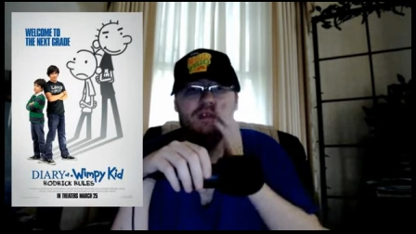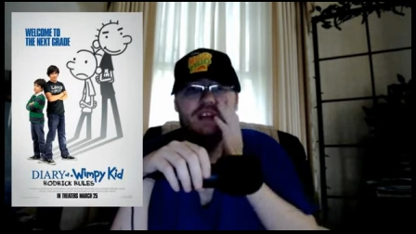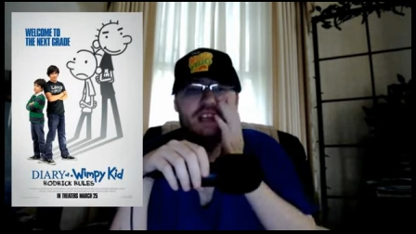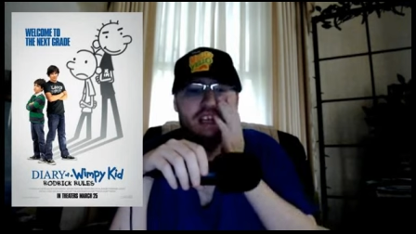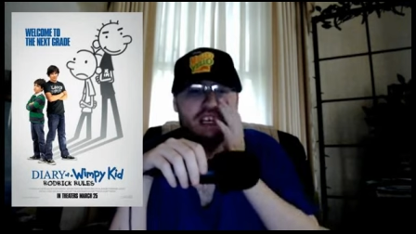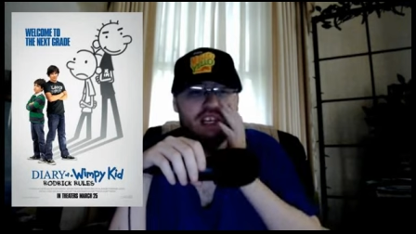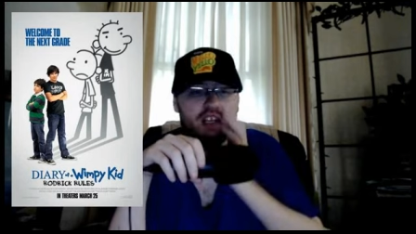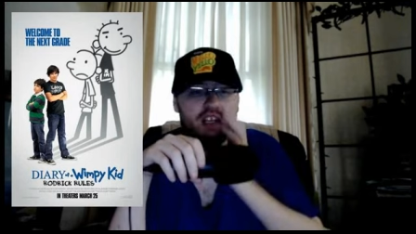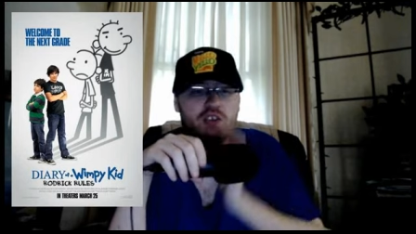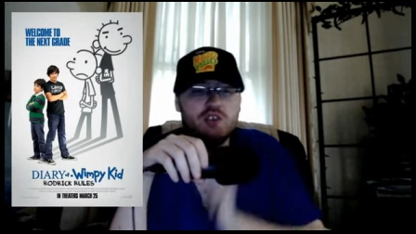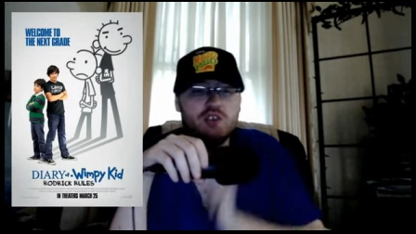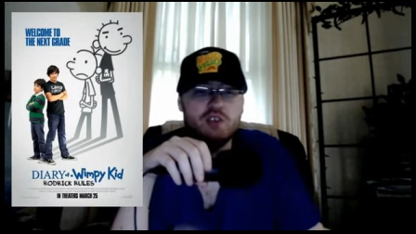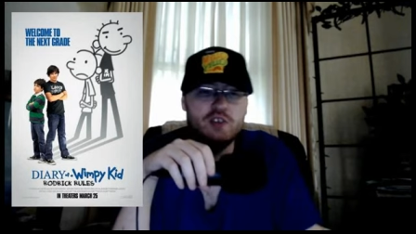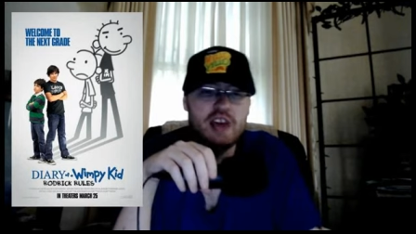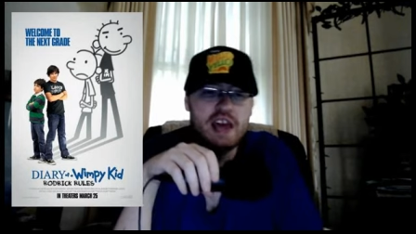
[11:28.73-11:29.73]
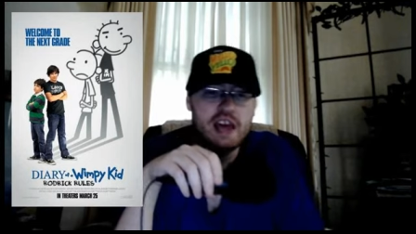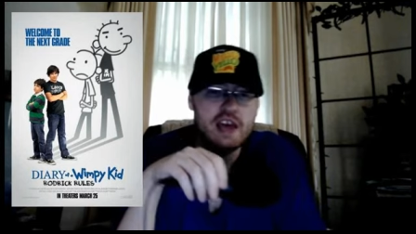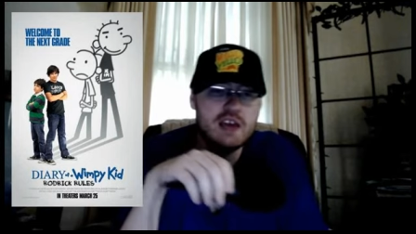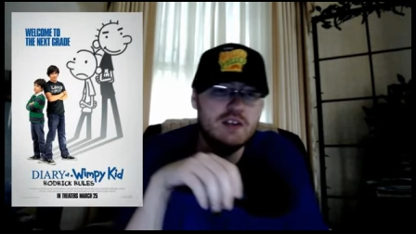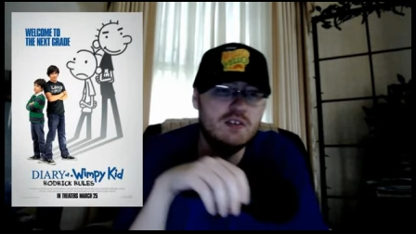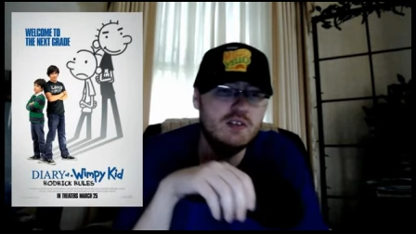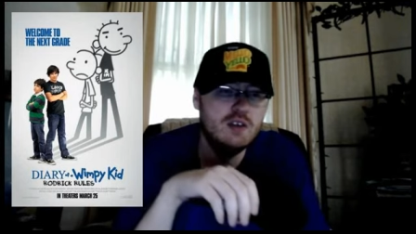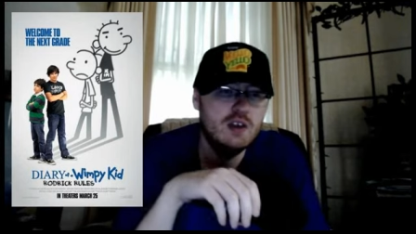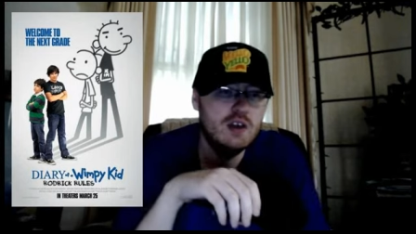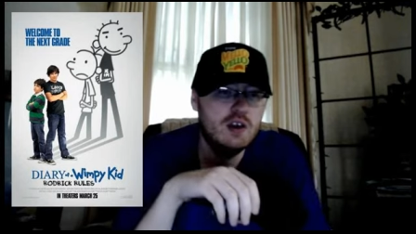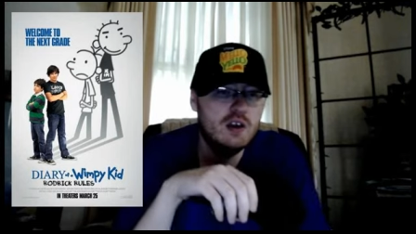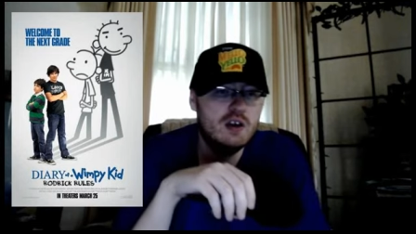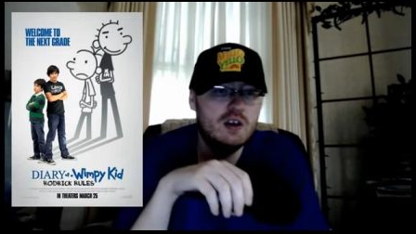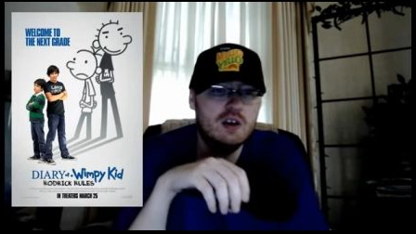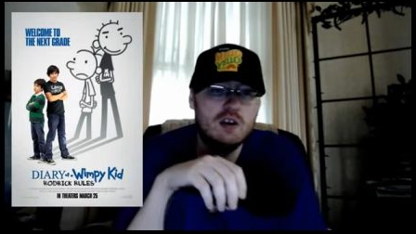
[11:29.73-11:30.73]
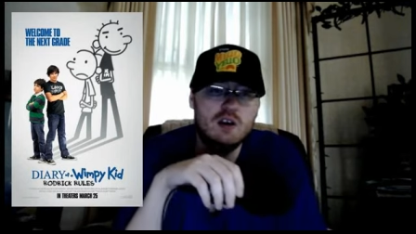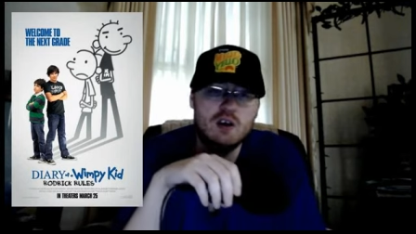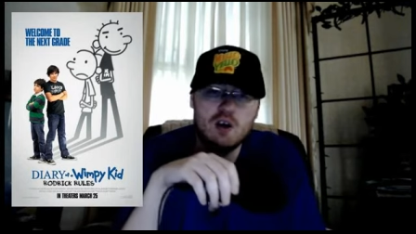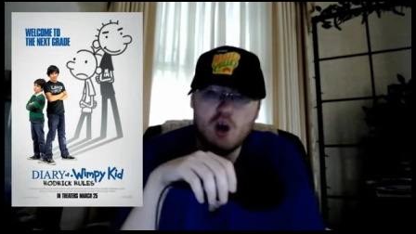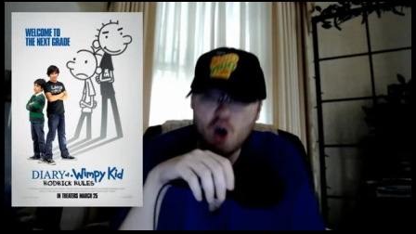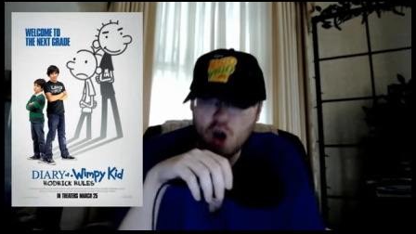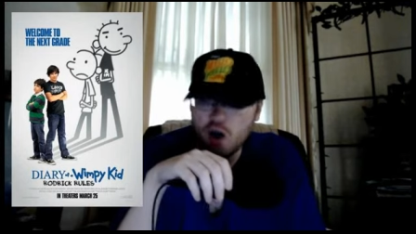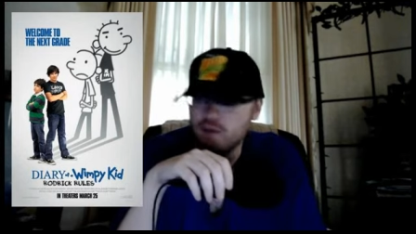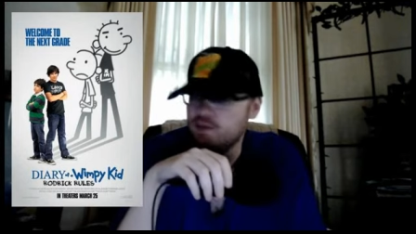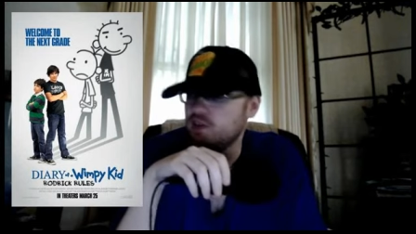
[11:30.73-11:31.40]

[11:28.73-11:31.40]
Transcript: Each other's heads off.